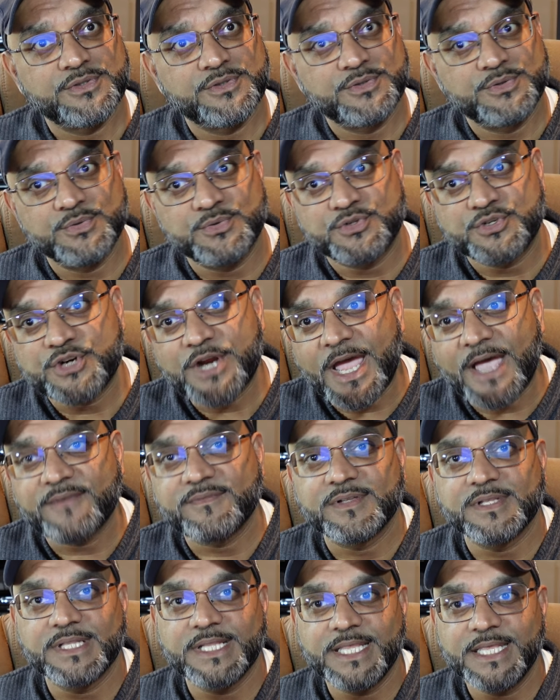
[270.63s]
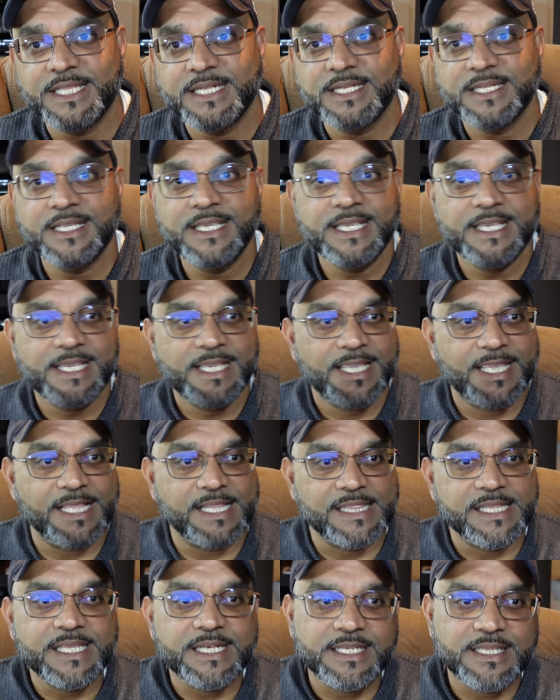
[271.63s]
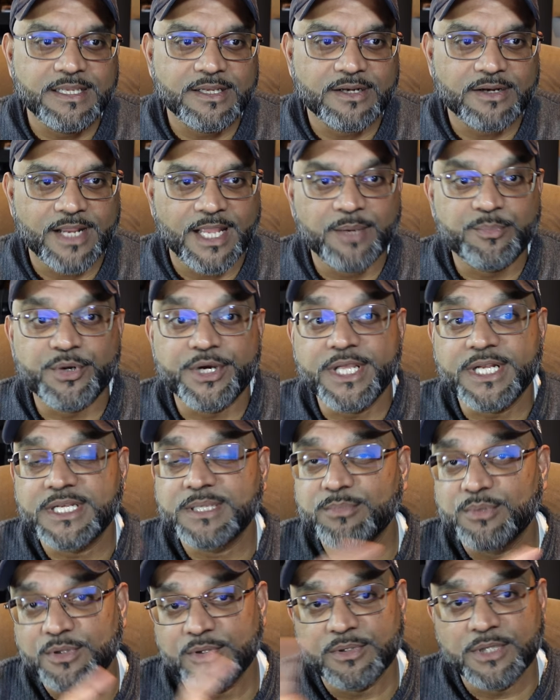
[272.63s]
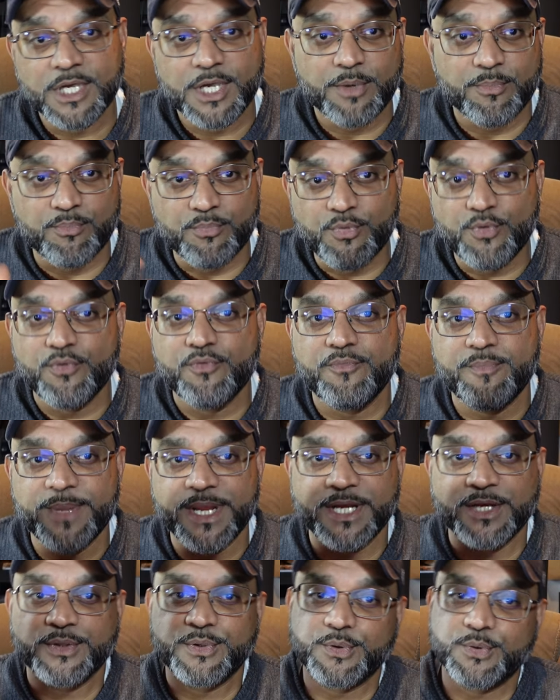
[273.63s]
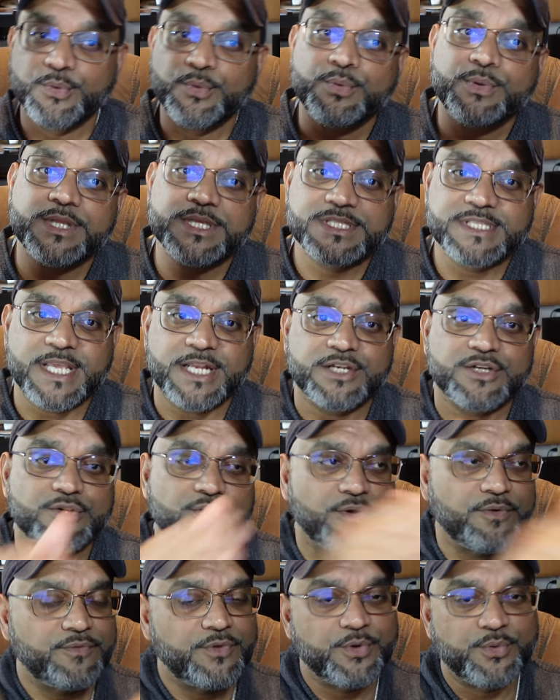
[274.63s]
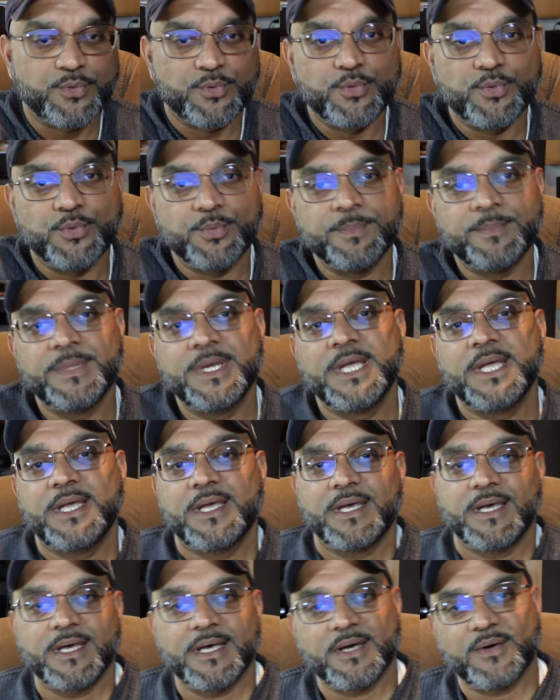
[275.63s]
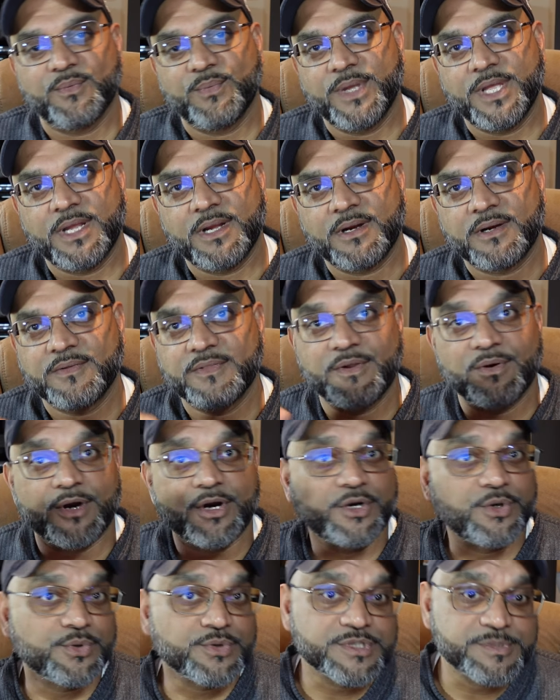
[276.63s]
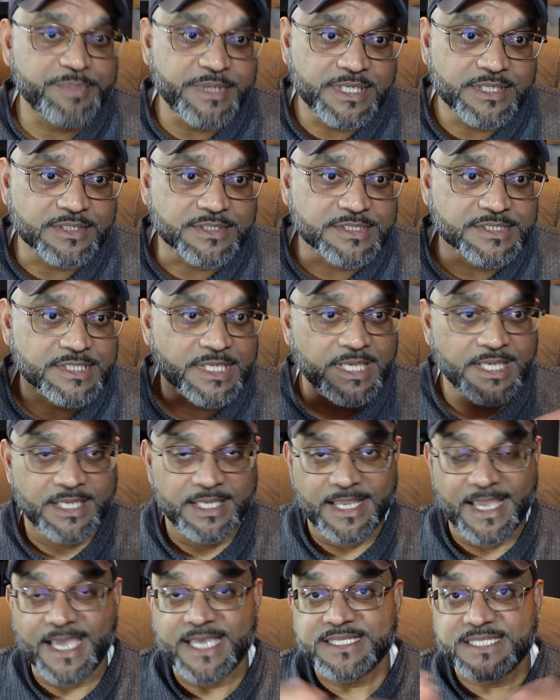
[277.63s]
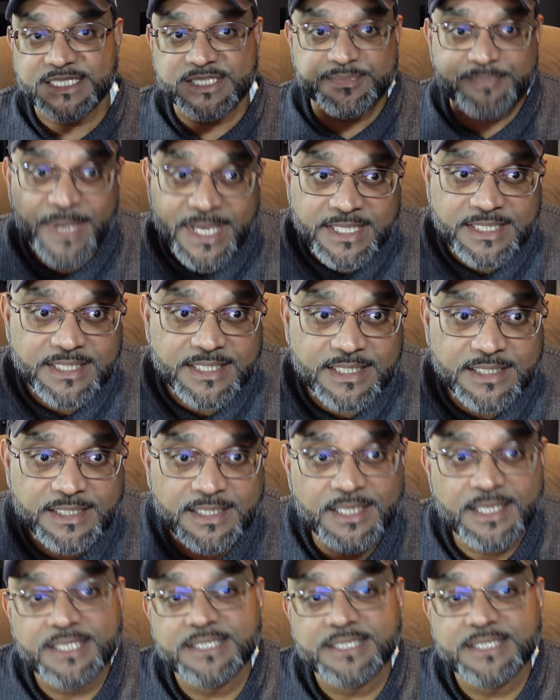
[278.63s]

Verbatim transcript: to travel in a linear and predictable movement through the center of the room uh, where there are no speakers. As expected,